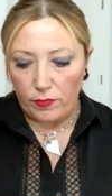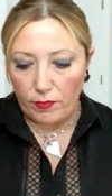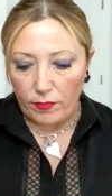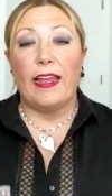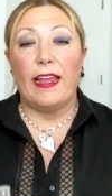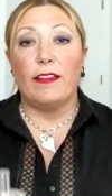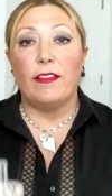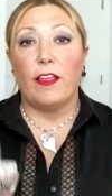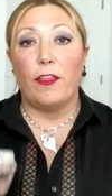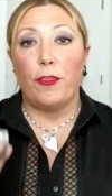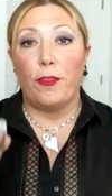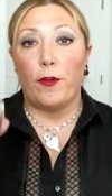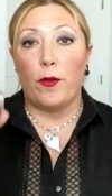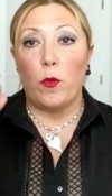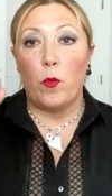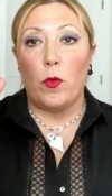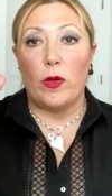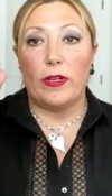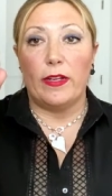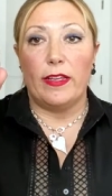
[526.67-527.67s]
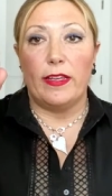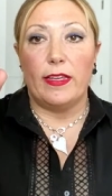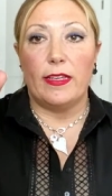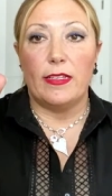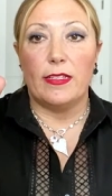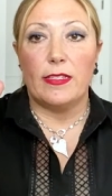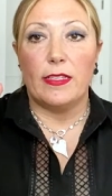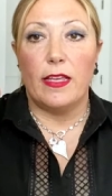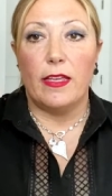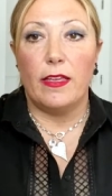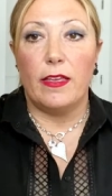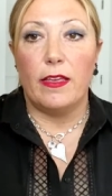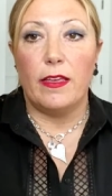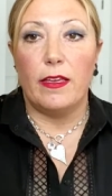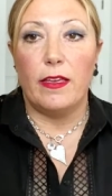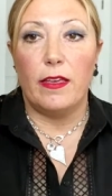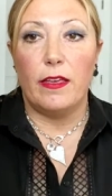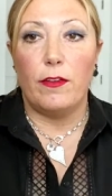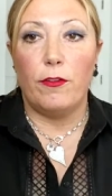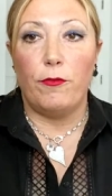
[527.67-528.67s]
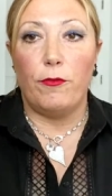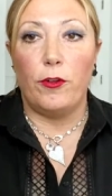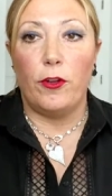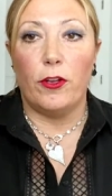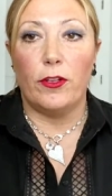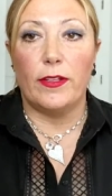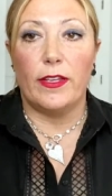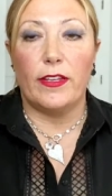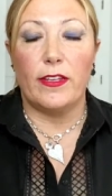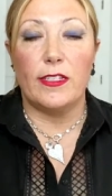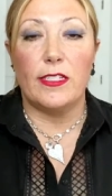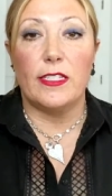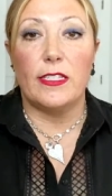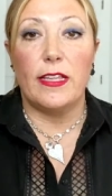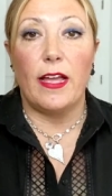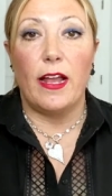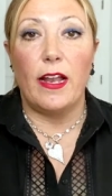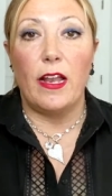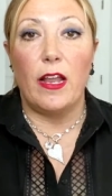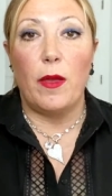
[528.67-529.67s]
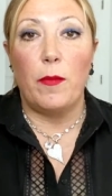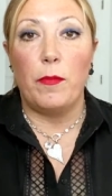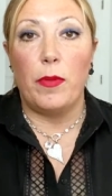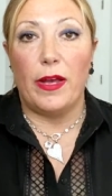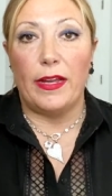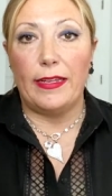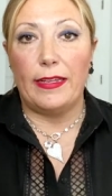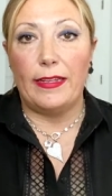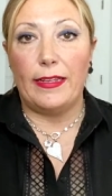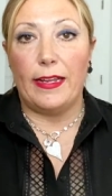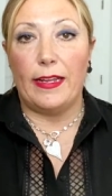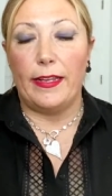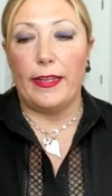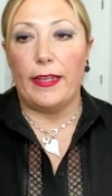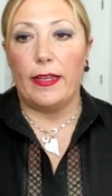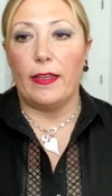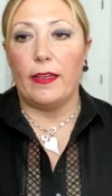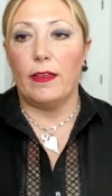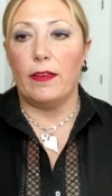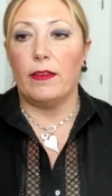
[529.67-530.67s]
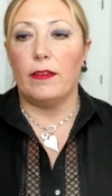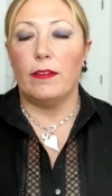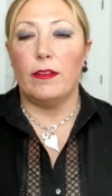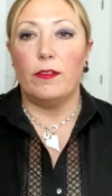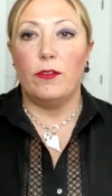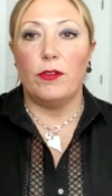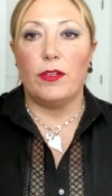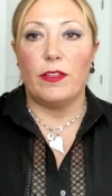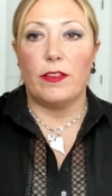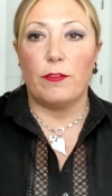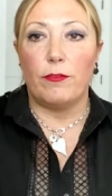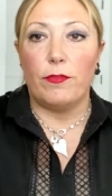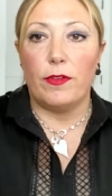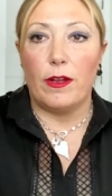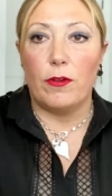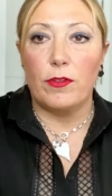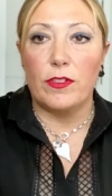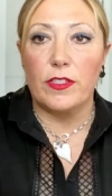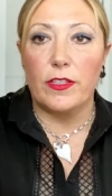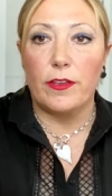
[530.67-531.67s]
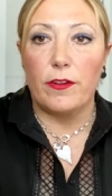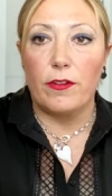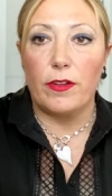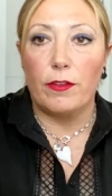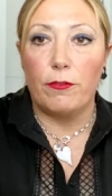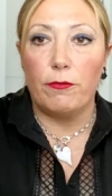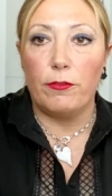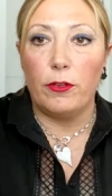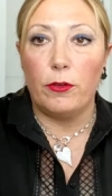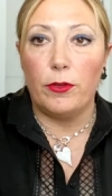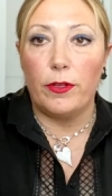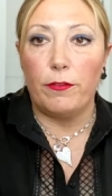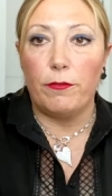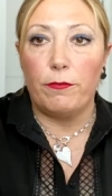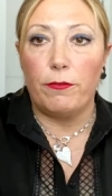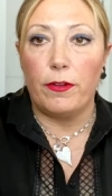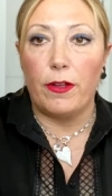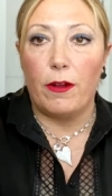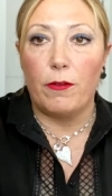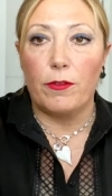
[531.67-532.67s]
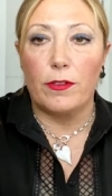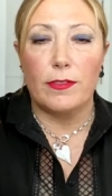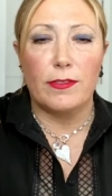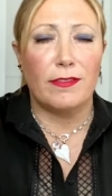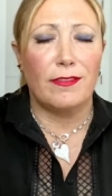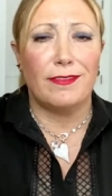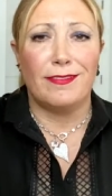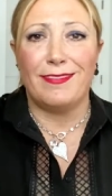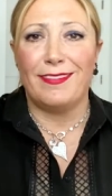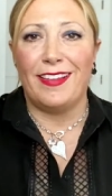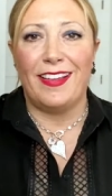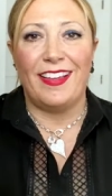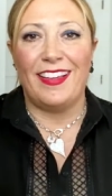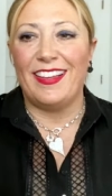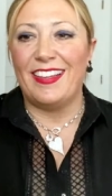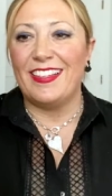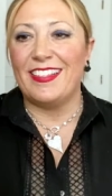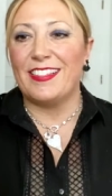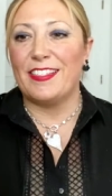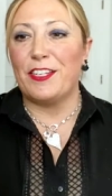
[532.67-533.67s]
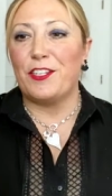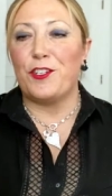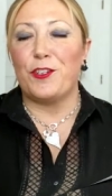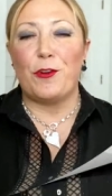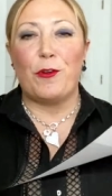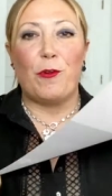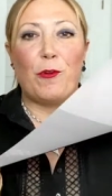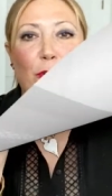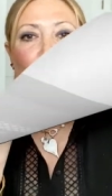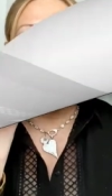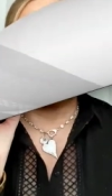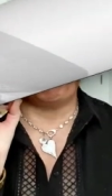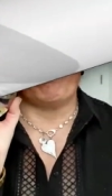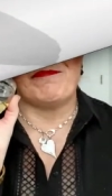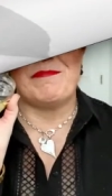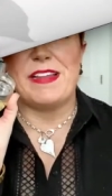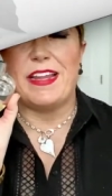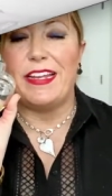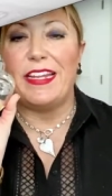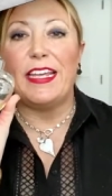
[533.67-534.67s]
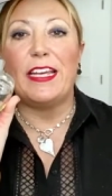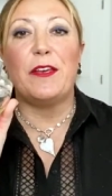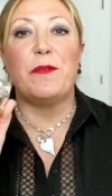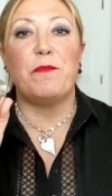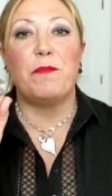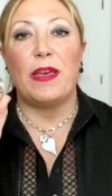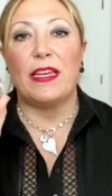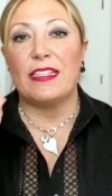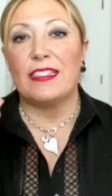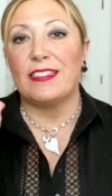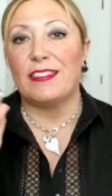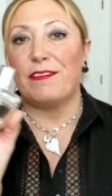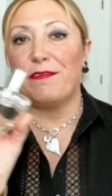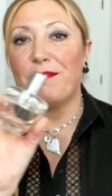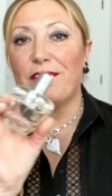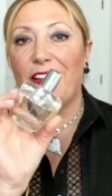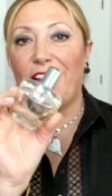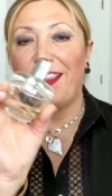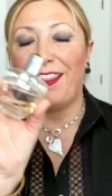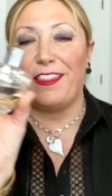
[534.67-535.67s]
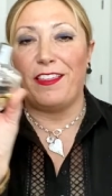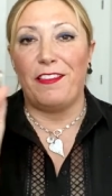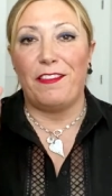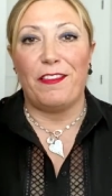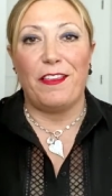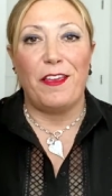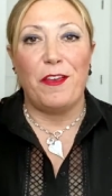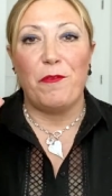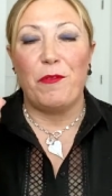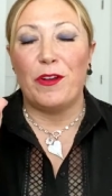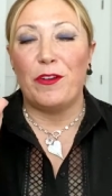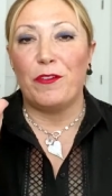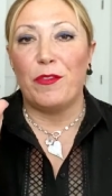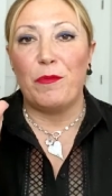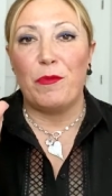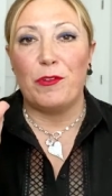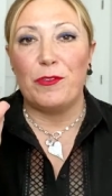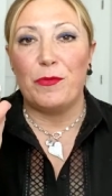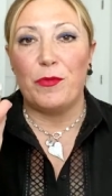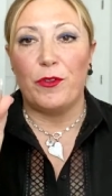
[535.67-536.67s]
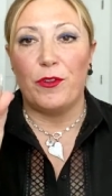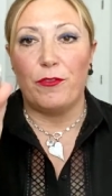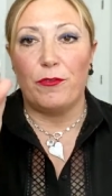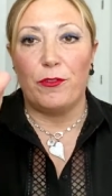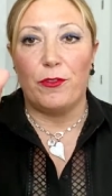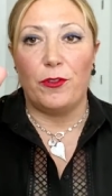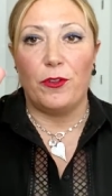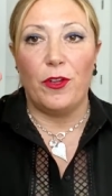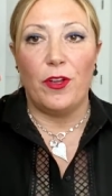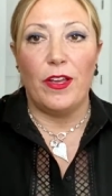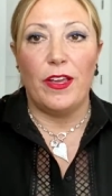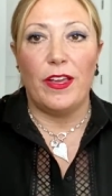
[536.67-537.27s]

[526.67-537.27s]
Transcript: and the third one is fleur de cristal by lalique look at the flowers you're like floating flowers such Lalique's. a gorgeous lalique makes i think one of the most beautiful